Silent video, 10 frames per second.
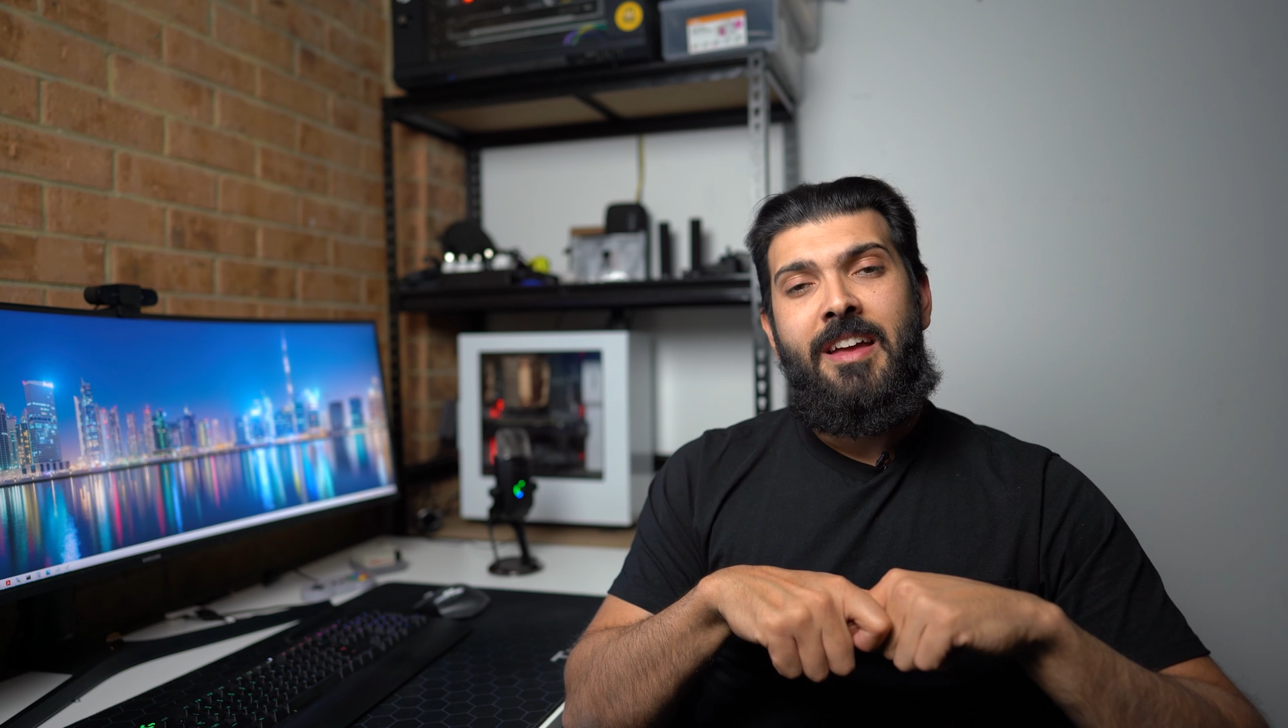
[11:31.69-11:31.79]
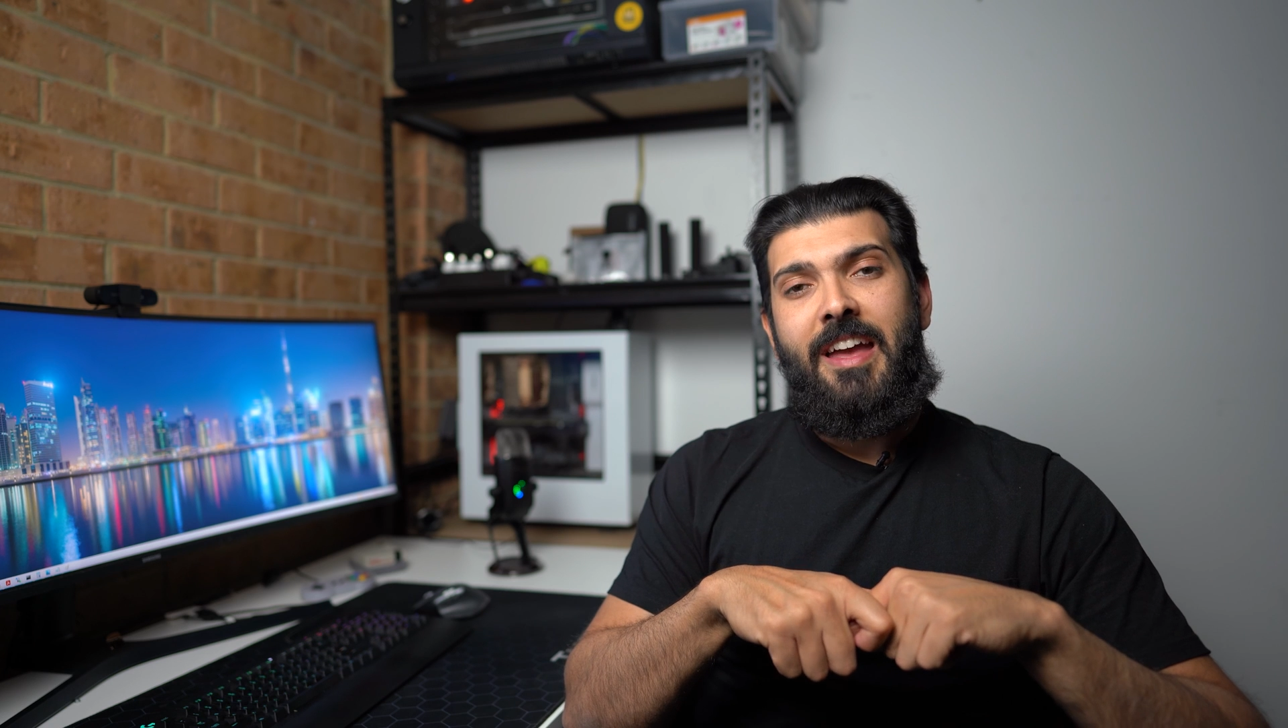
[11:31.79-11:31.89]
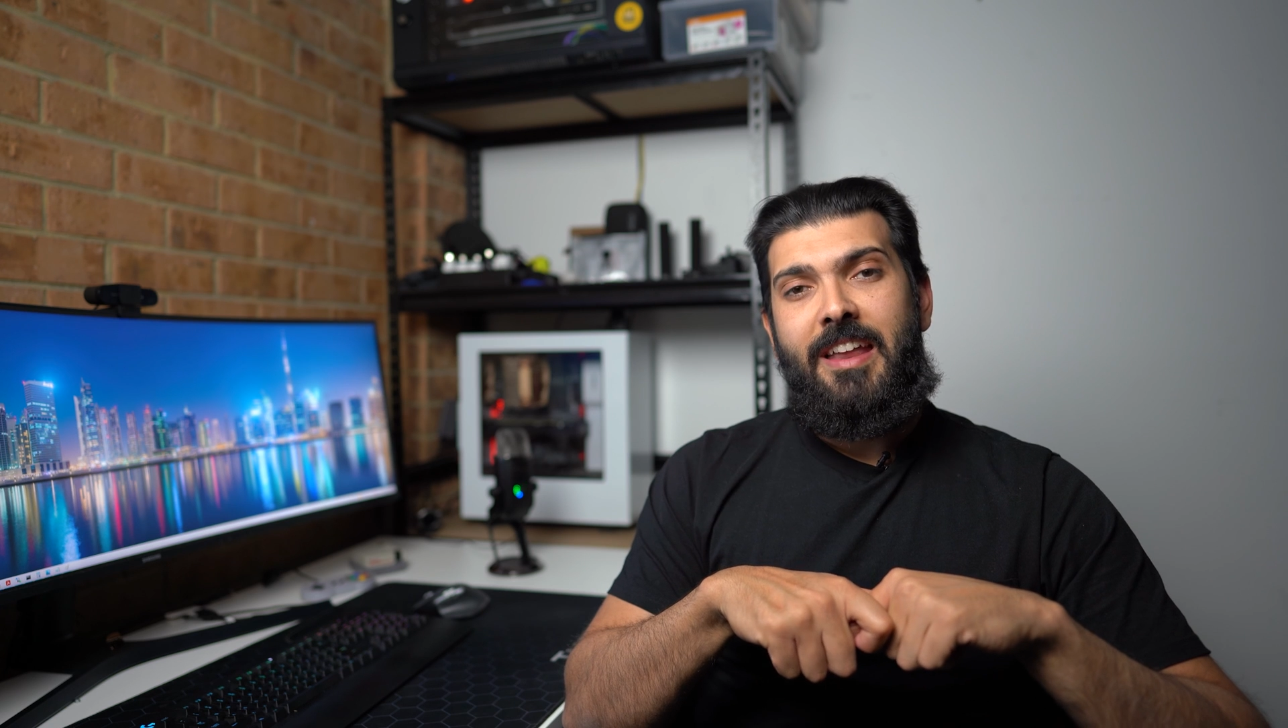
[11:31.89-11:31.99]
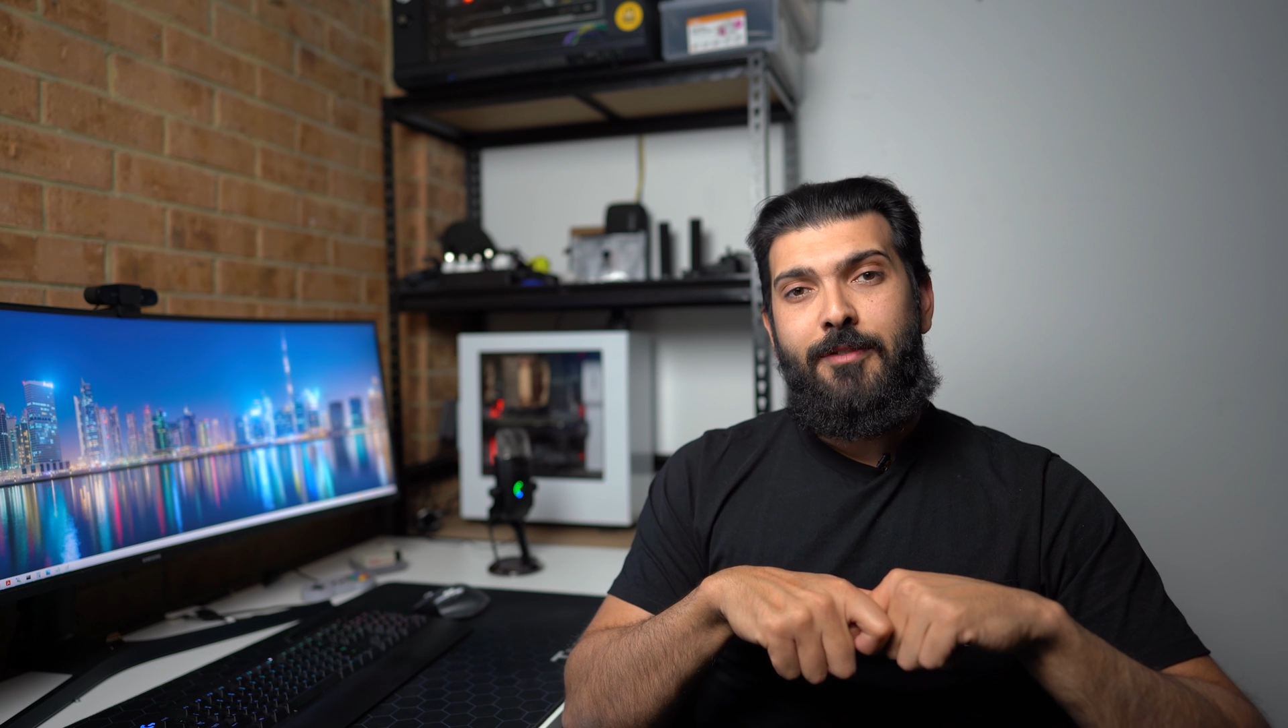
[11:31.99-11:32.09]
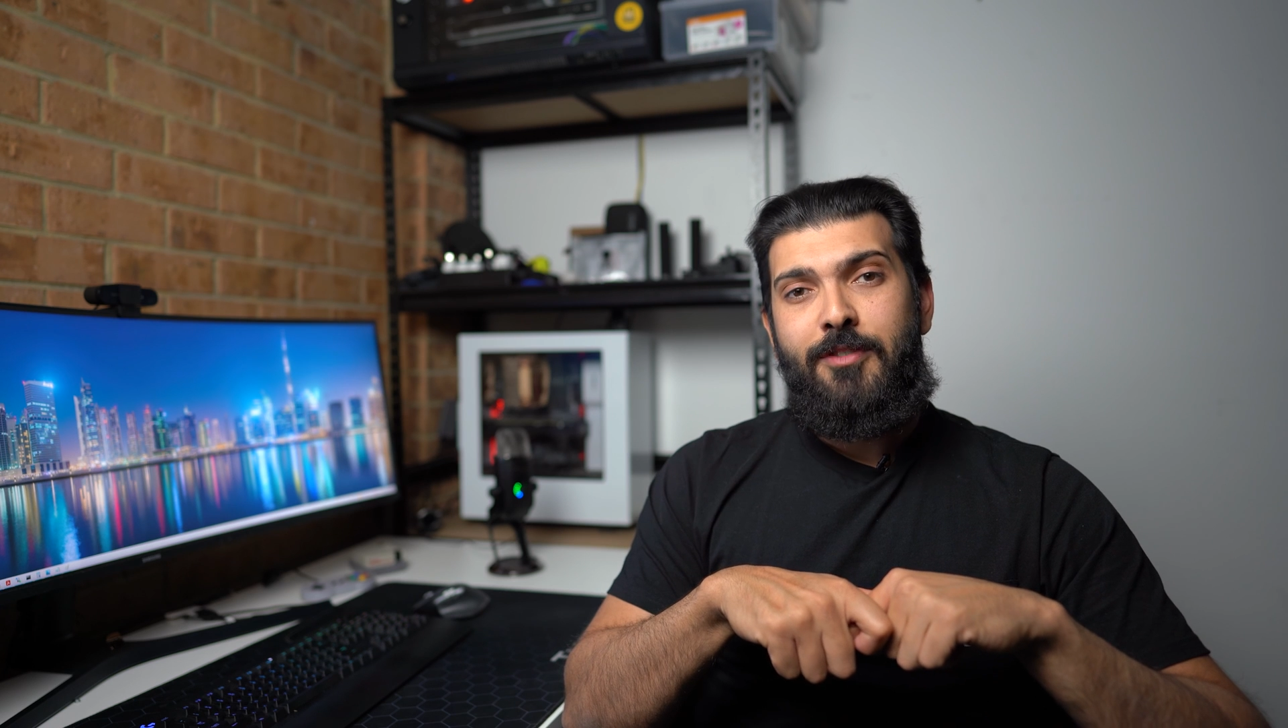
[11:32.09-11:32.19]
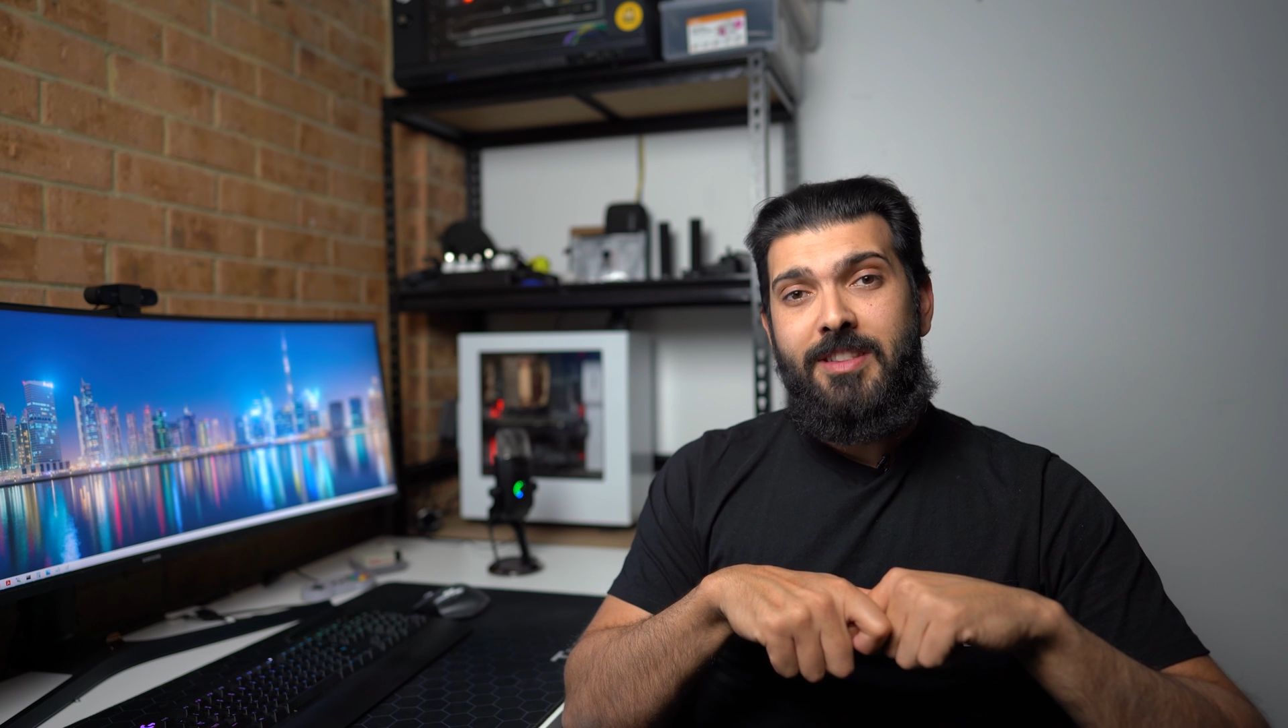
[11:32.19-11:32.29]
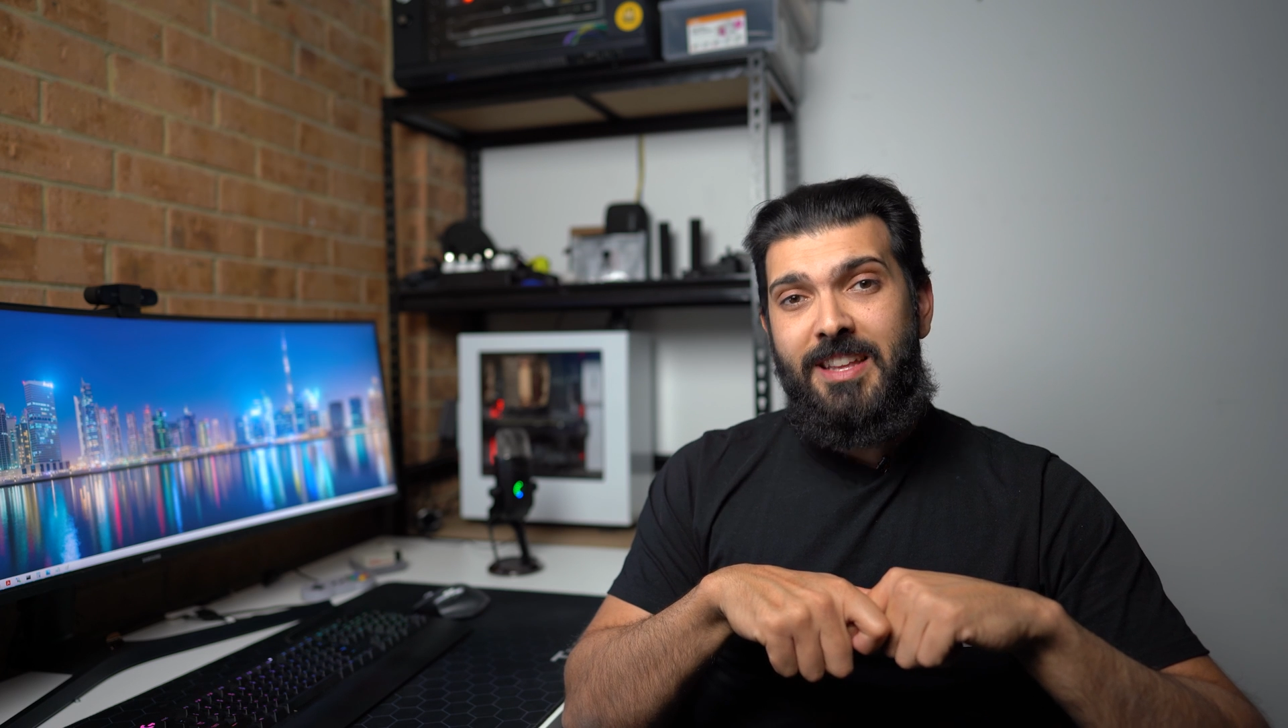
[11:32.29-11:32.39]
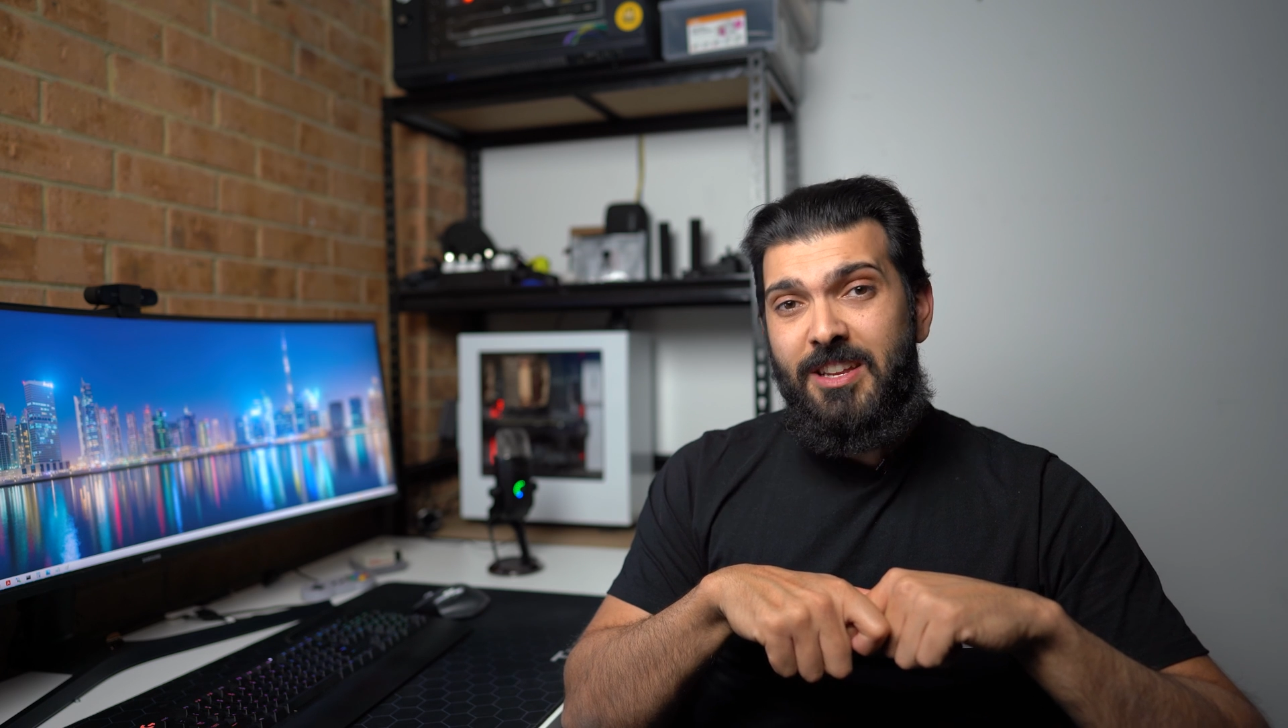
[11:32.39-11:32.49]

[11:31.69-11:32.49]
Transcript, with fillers: And if you did